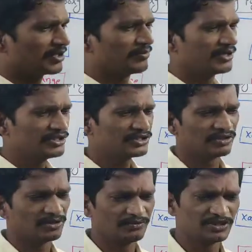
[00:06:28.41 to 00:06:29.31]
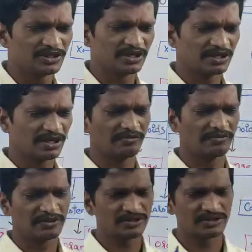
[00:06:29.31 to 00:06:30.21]
pigments which are
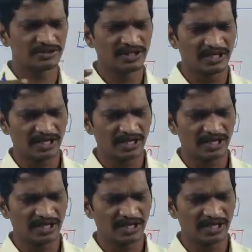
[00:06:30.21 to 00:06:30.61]
covers